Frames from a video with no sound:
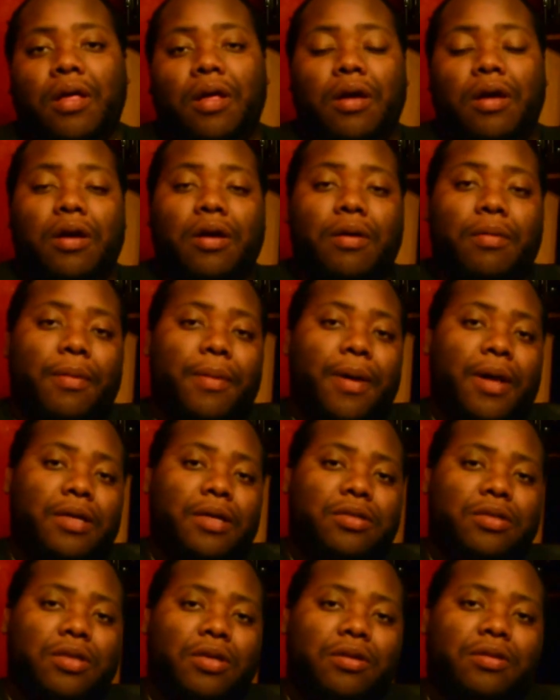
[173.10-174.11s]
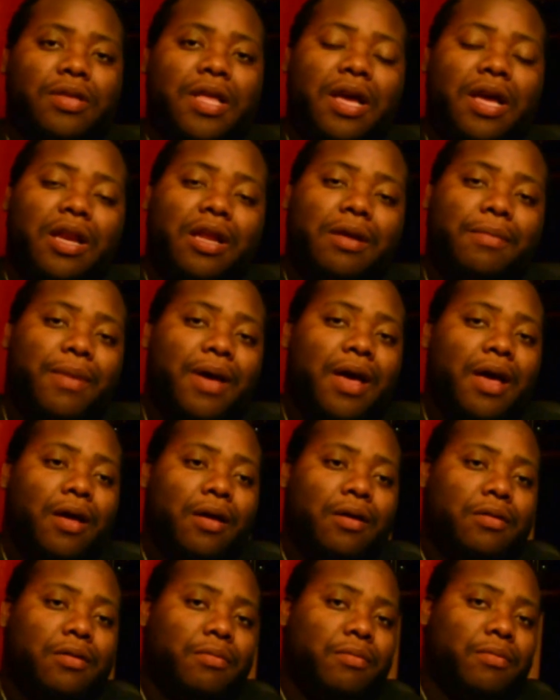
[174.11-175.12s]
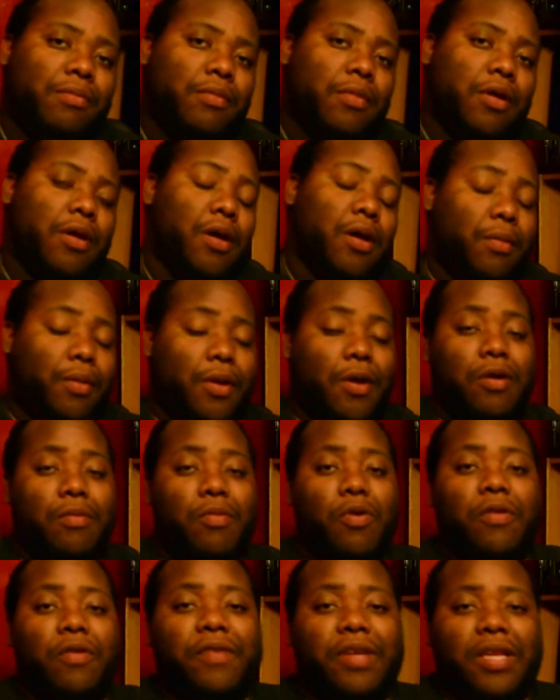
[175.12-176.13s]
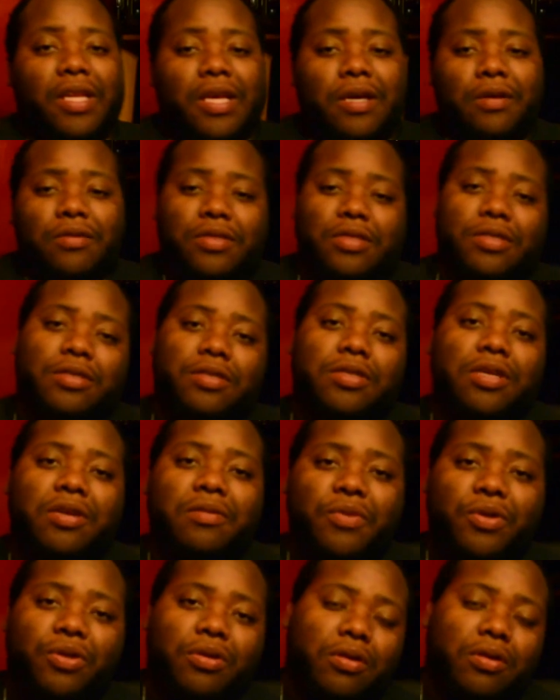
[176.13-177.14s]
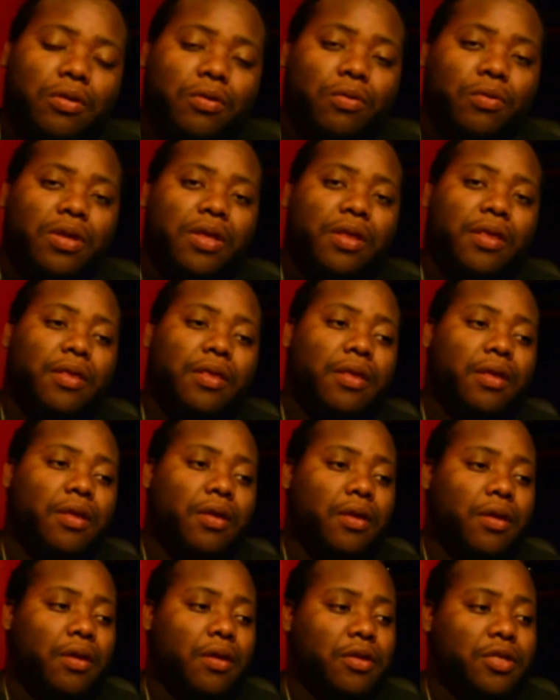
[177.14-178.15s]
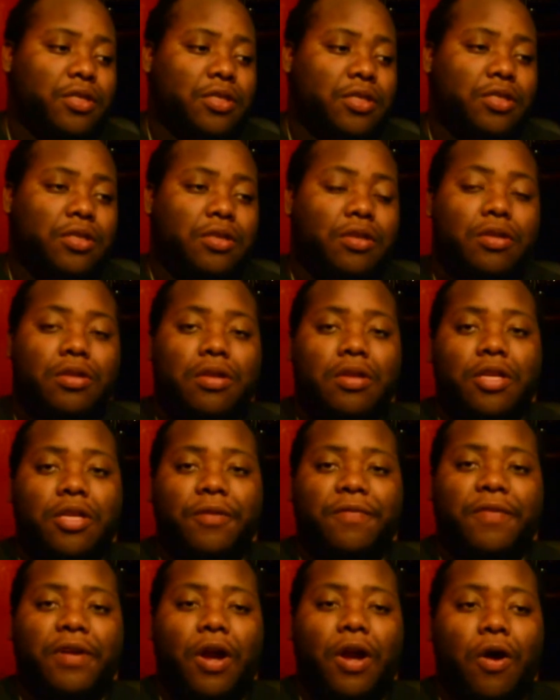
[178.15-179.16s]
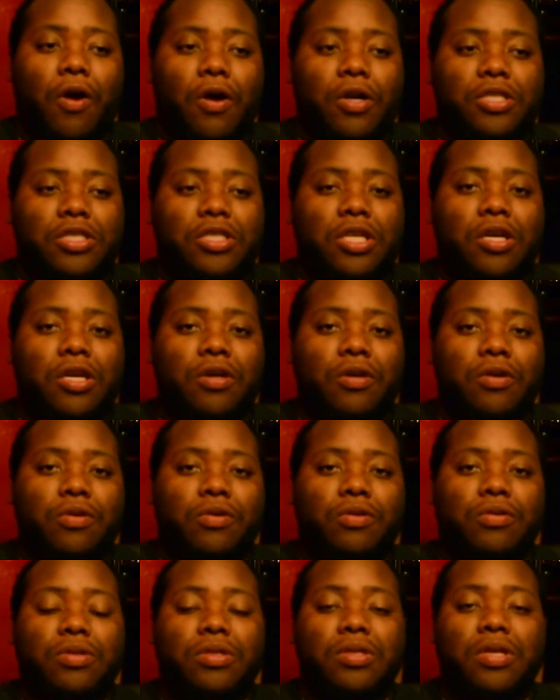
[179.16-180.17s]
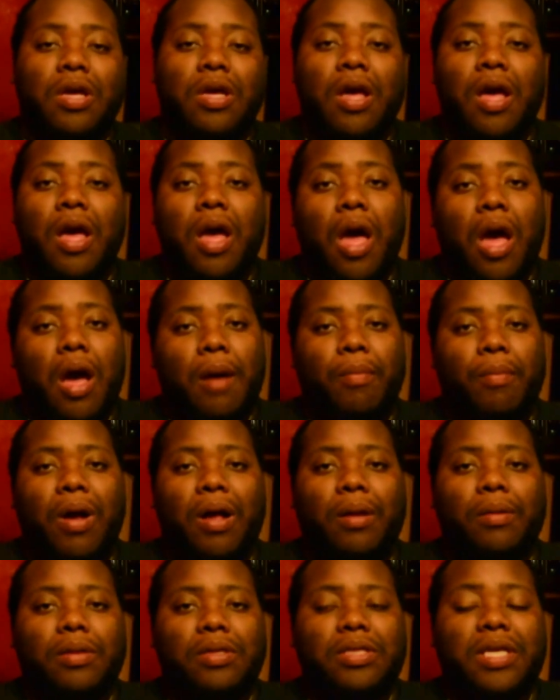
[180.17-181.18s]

I'm also thinking about upload more videos this summer with just different car shows. I'll probably